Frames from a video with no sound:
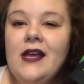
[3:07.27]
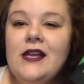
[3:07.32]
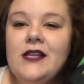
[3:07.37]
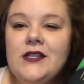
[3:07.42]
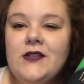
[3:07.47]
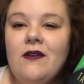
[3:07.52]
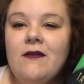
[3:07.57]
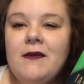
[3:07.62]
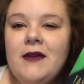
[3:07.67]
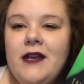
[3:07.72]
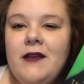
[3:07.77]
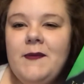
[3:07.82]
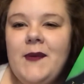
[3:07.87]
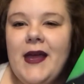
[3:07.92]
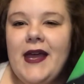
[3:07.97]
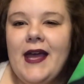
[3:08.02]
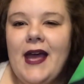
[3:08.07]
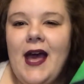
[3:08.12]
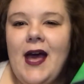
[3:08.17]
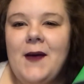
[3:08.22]
So I'm going to
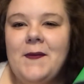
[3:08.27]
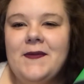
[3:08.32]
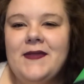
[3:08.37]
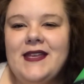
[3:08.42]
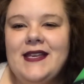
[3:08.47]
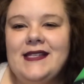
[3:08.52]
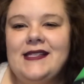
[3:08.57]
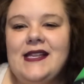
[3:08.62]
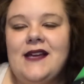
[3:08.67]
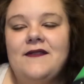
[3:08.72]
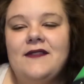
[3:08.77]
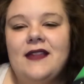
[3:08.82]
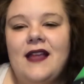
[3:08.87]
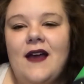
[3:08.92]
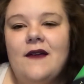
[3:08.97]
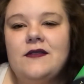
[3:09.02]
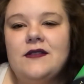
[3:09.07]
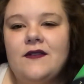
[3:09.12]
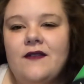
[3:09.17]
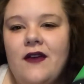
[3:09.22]
pick up The Seven
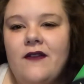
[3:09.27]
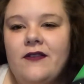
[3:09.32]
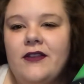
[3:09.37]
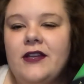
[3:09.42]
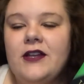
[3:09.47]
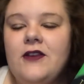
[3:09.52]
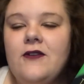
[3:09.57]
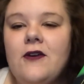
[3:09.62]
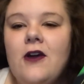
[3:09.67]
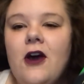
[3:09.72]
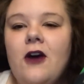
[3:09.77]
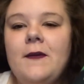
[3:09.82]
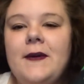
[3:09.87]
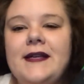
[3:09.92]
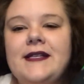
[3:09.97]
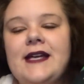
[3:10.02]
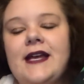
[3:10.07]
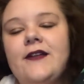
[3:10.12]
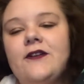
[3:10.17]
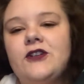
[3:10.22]
Lives of Evelyn Hugo
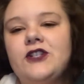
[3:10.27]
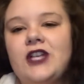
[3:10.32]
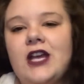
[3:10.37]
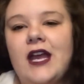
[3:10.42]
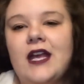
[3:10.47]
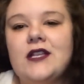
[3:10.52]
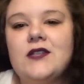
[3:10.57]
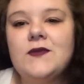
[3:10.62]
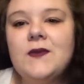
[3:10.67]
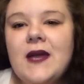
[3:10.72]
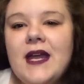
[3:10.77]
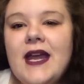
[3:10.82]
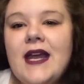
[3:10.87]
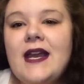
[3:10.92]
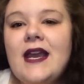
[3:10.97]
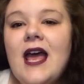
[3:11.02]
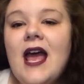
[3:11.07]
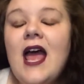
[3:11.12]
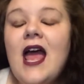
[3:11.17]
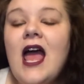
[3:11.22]
by Taylor Jenkins
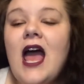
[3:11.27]
Reid.